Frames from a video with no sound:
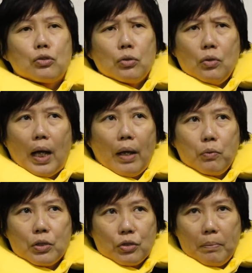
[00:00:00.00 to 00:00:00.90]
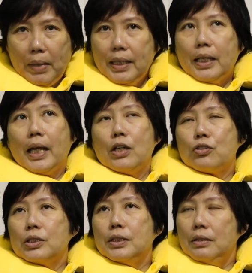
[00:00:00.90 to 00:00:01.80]
So I was on
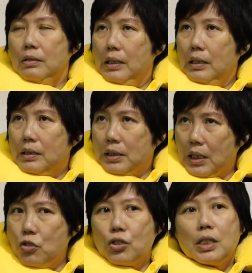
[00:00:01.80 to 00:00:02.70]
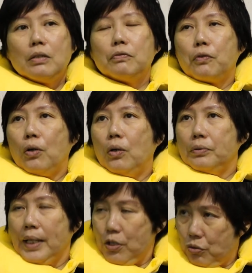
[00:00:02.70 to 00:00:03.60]
medication searching for
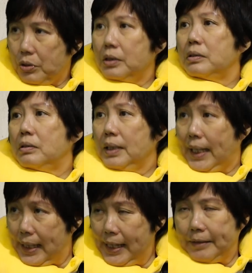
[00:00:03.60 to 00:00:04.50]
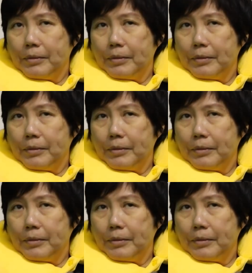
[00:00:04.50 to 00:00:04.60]
natural healing.